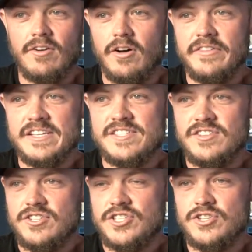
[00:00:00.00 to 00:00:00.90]
all
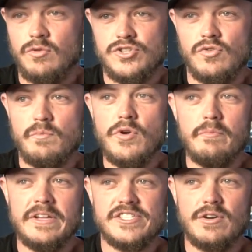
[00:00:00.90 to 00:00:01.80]
these social
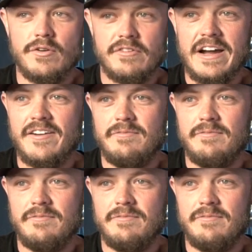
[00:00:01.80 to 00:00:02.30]
movements going around